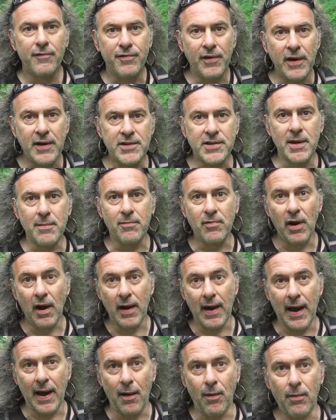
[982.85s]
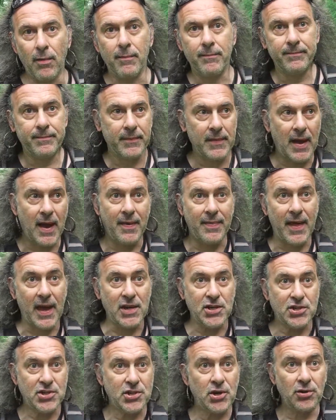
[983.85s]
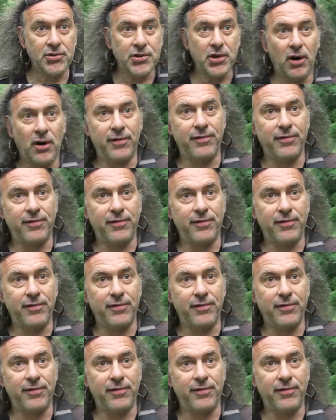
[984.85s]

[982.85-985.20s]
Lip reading: Freaked him right out, and they shot